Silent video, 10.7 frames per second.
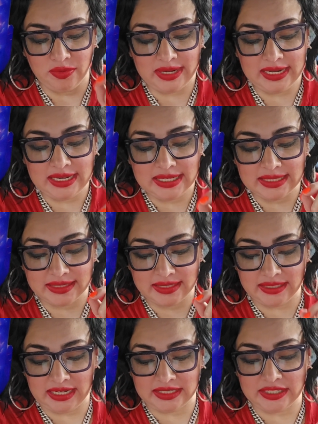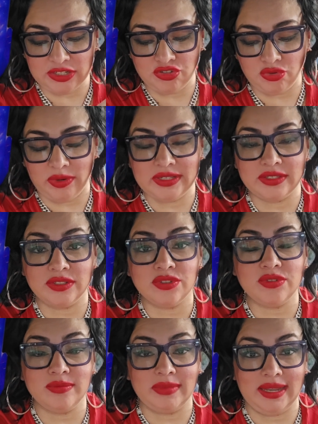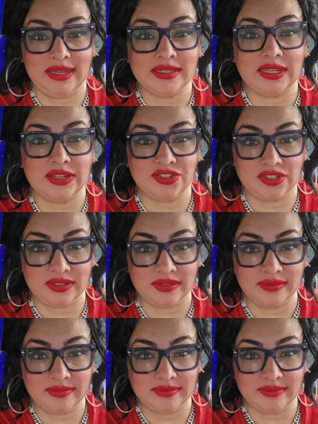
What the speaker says: Bring the selected choice to my attention.